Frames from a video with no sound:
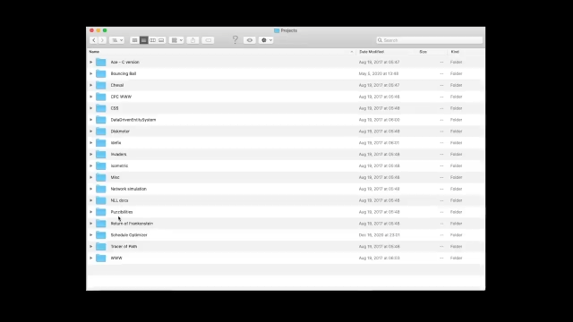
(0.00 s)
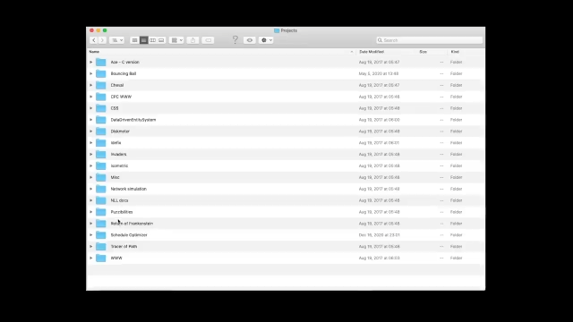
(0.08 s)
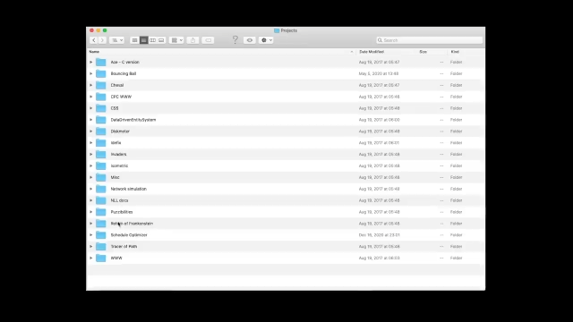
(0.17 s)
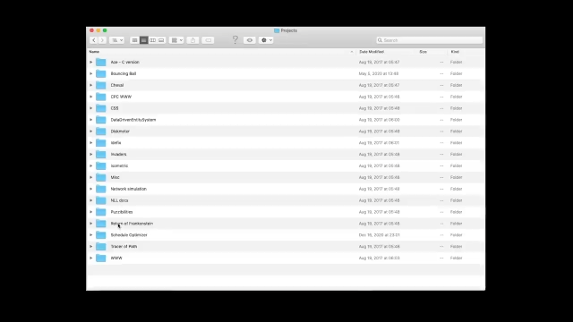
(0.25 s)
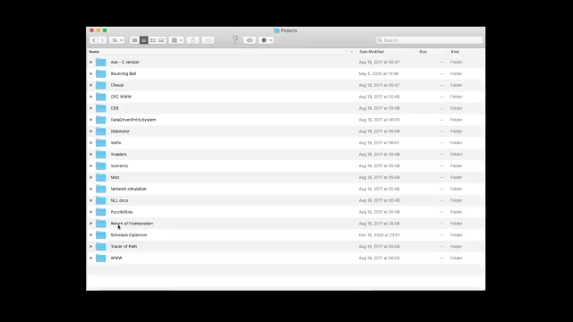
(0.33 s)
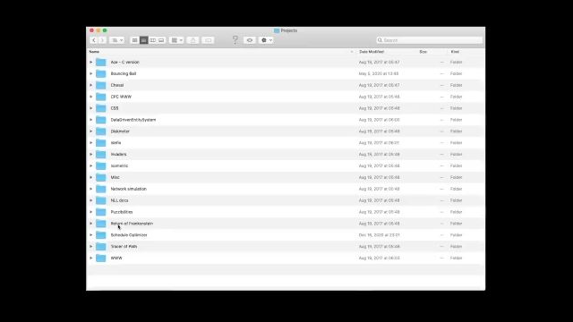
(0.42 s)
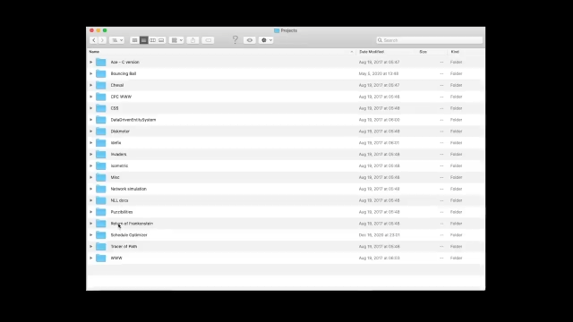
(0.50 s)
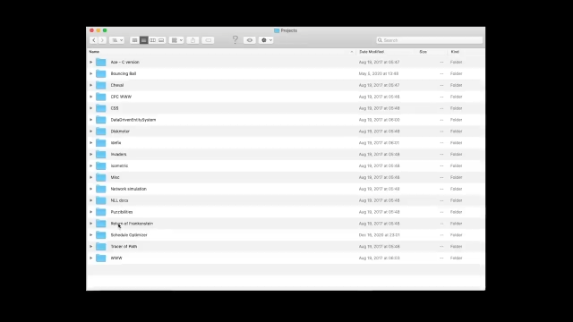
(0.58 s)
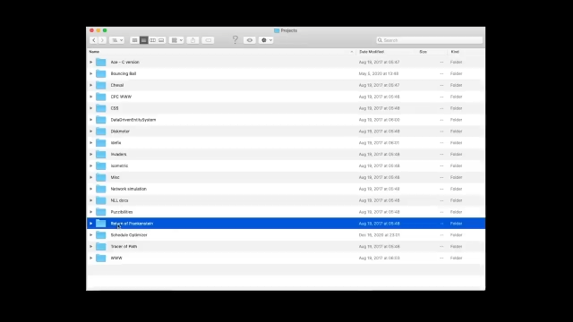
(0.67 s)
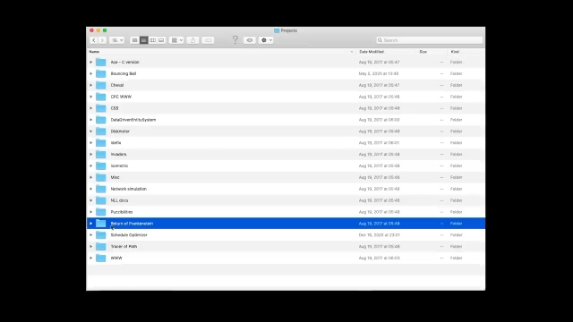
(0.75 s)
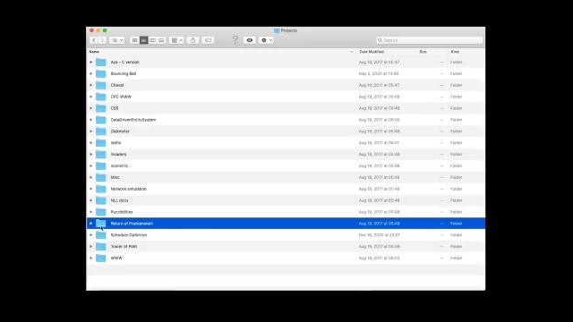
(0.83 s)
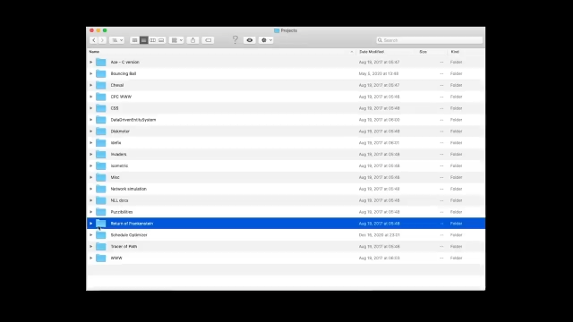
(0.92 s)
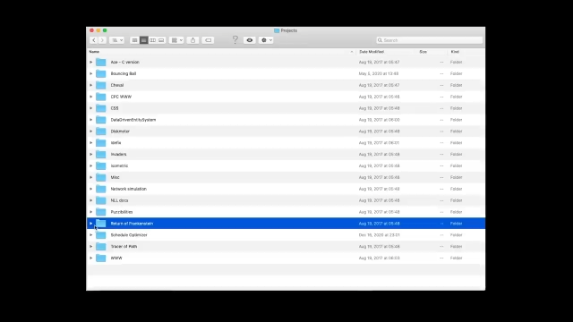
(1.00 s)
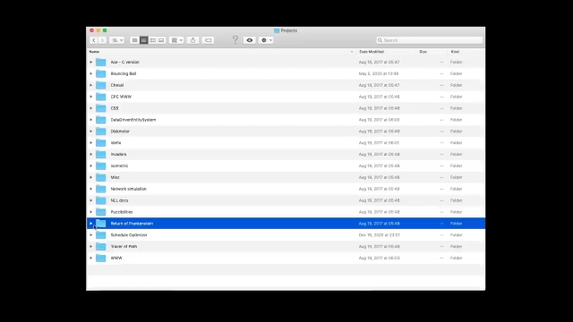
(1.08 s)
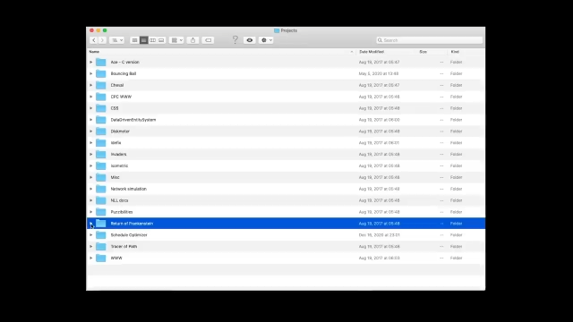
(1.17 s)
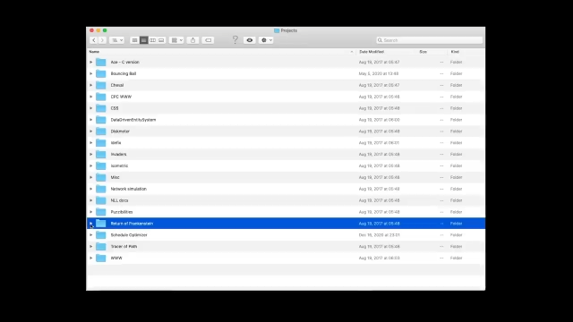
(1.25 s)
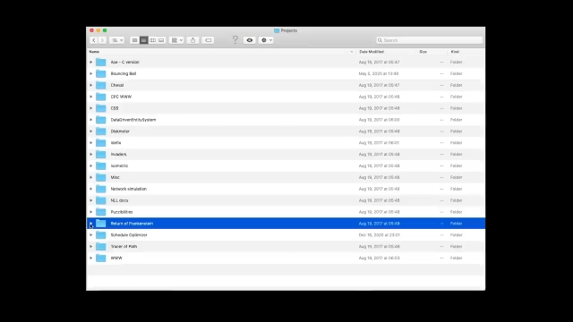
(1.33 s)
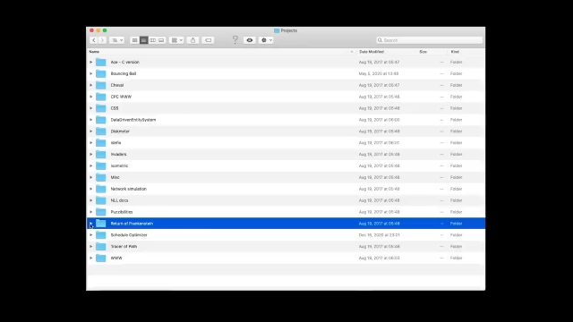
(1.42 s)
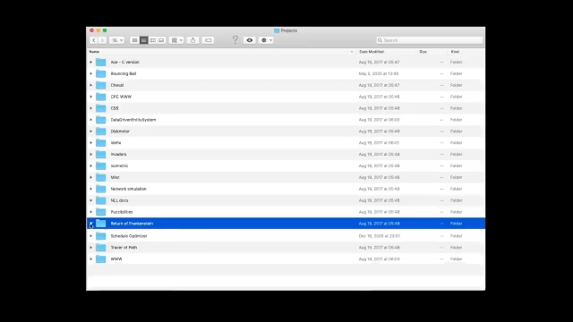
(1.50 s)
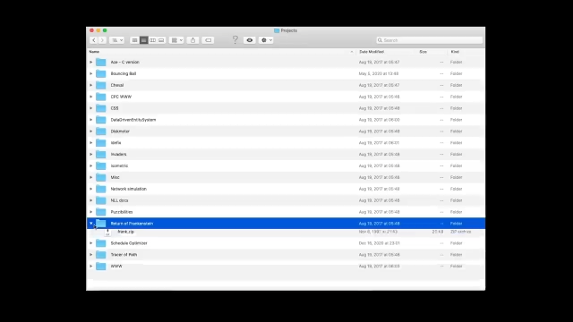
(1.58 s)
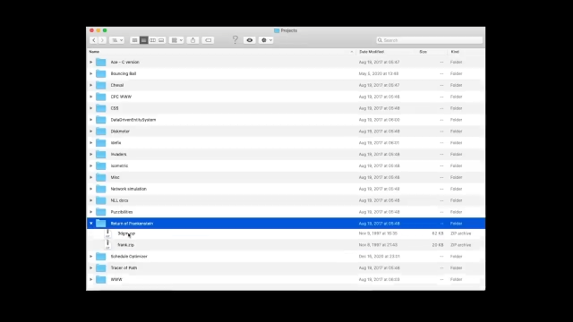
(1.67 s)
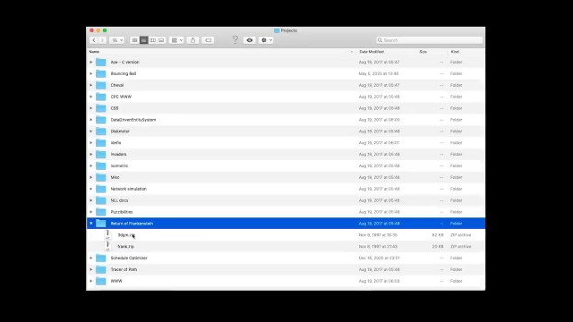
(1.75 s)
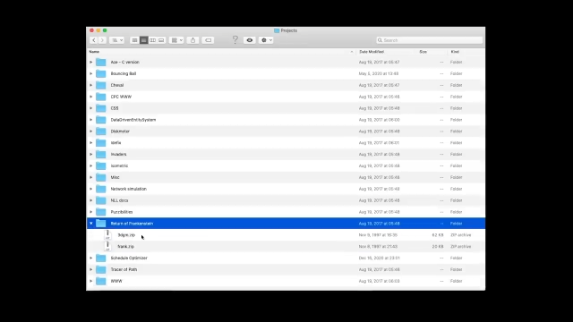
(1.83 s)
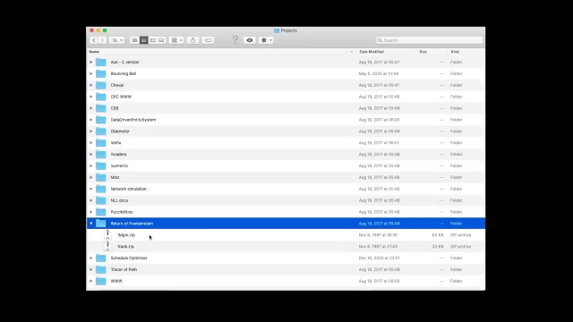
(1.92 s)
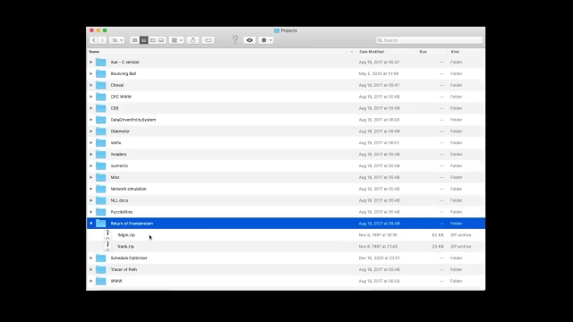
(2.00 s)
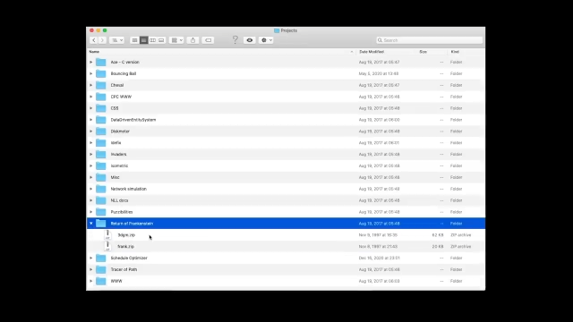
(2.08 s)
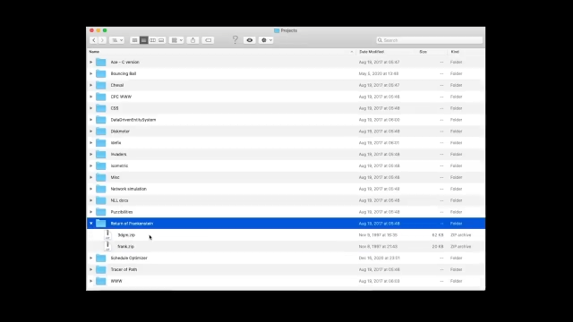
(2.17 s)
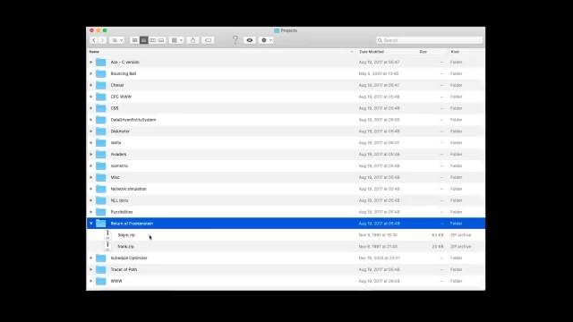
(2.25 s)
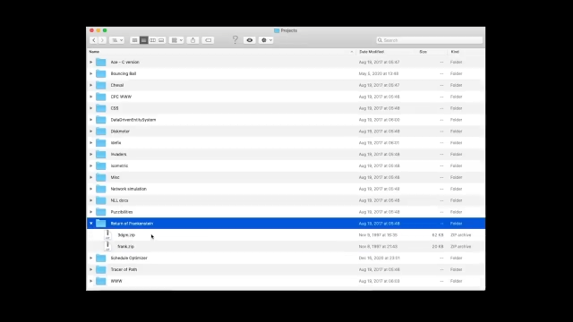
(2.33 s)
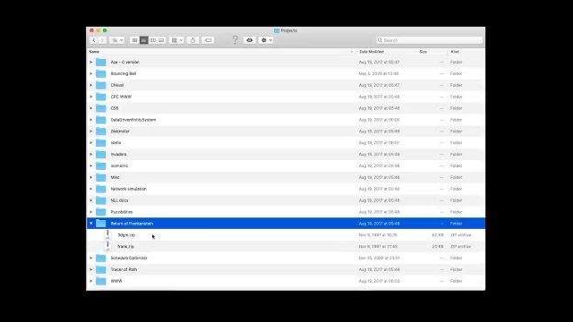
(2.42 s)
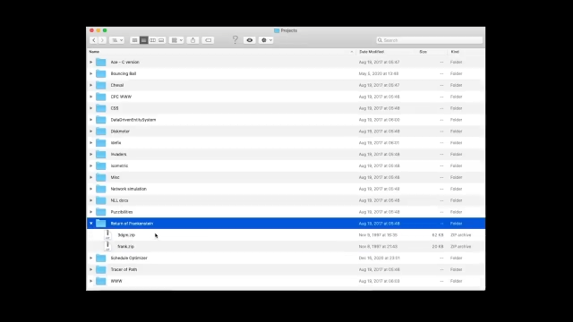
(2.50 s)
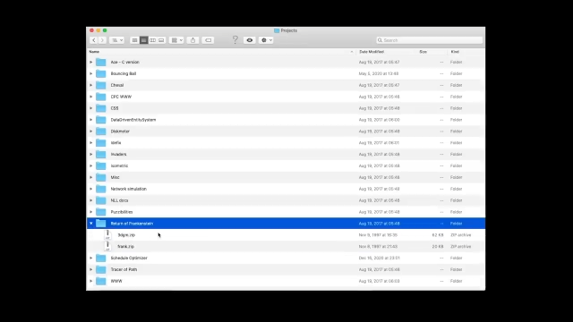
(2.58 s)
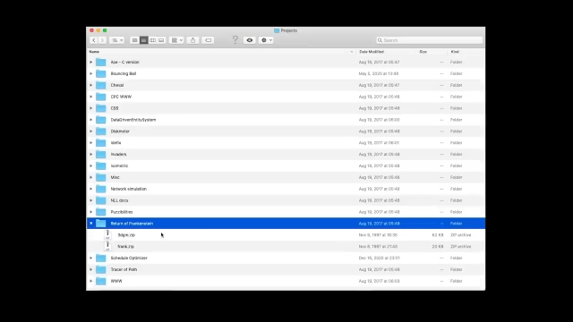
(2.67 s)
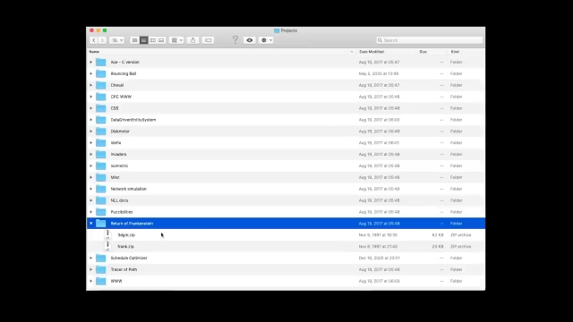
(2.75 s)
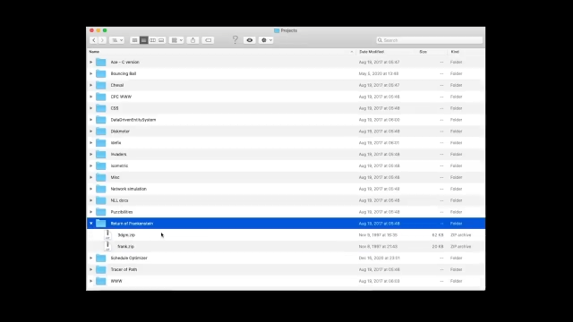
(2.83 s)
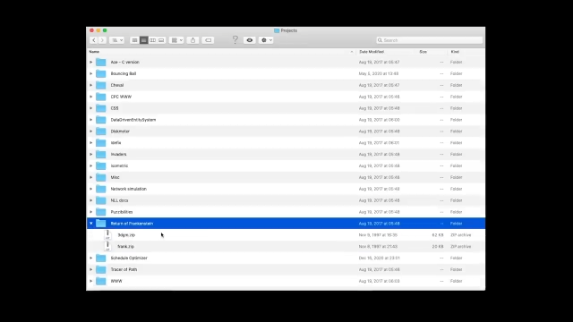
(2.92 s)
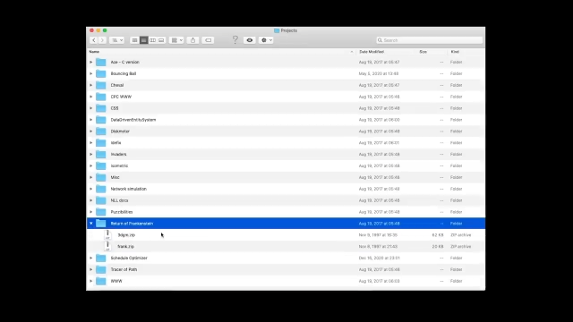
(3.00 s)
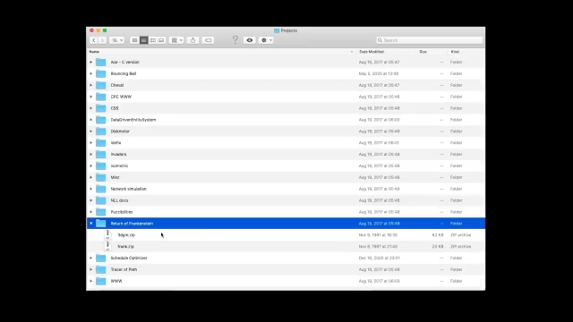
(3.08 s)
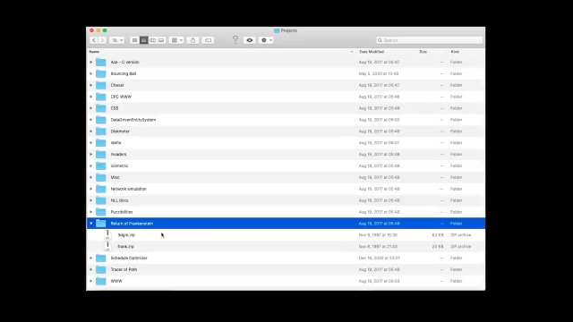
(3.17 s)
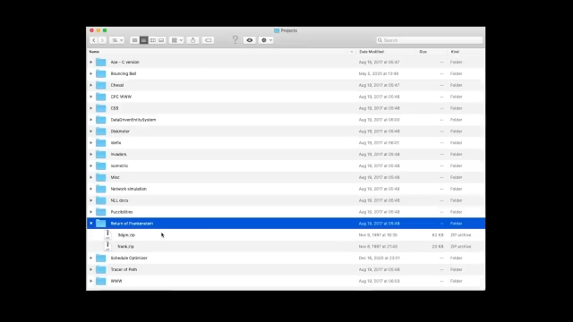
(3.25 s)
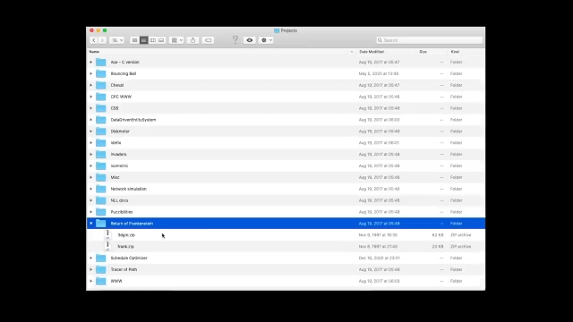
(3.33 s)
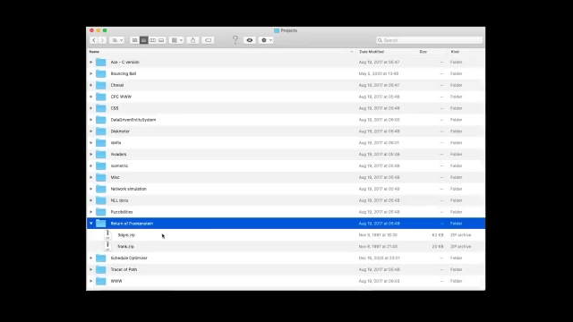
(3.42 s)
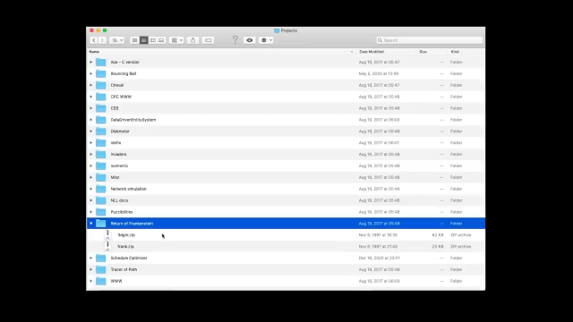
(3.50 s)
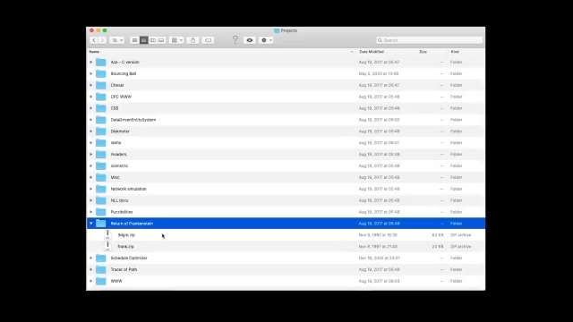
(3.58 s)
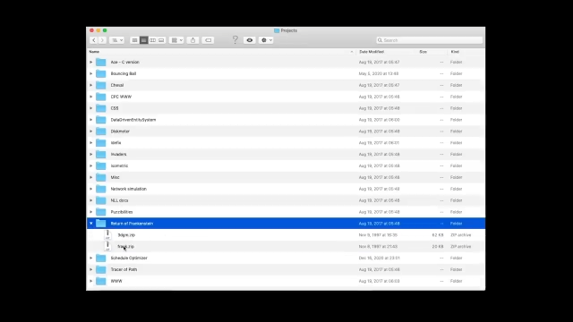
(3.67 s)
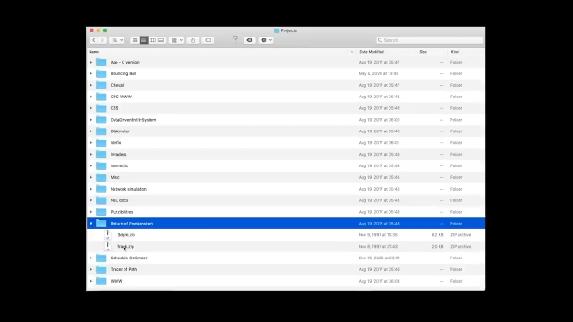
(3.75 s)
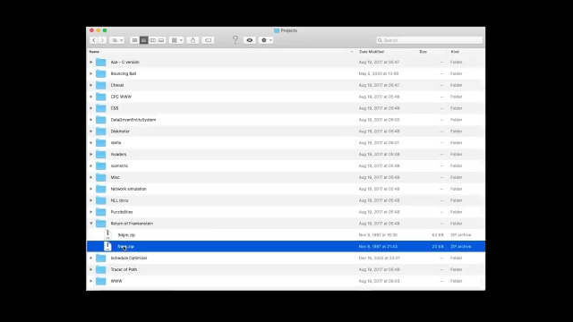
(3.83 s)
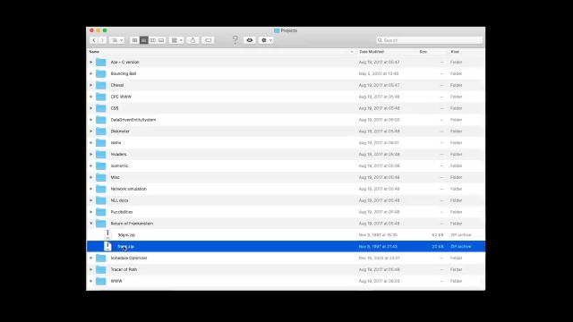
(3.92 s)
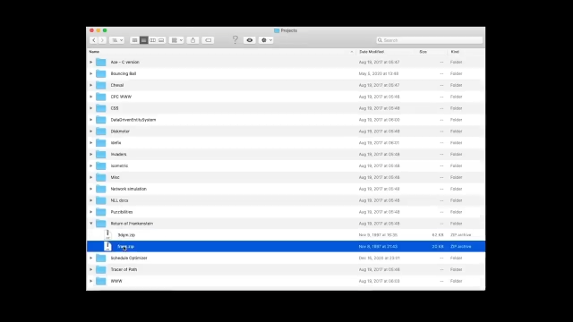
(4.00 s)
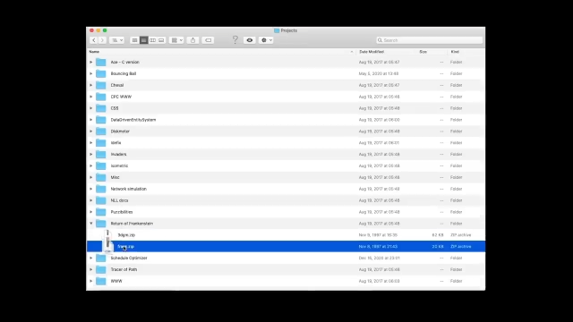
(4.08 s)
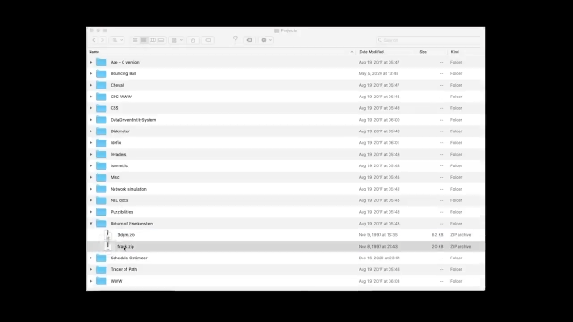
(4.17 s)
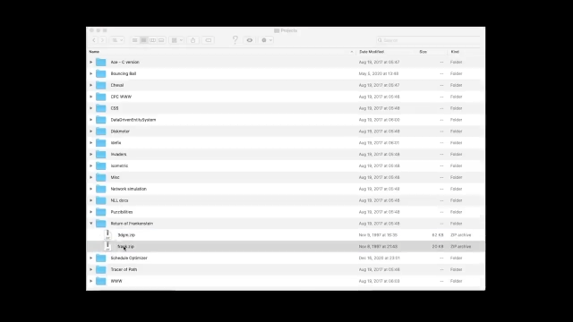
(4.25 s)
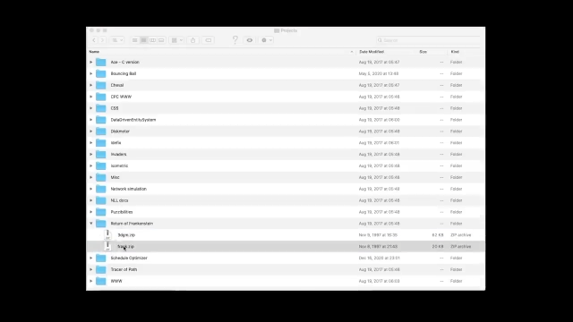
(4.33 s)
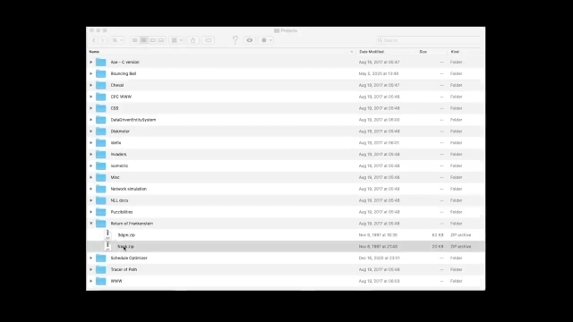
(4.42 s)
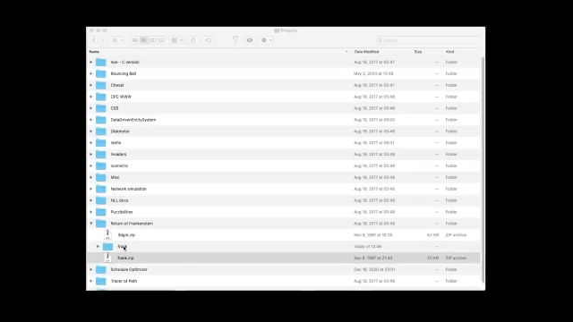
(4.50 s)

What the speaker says: [unreadable: no face in view]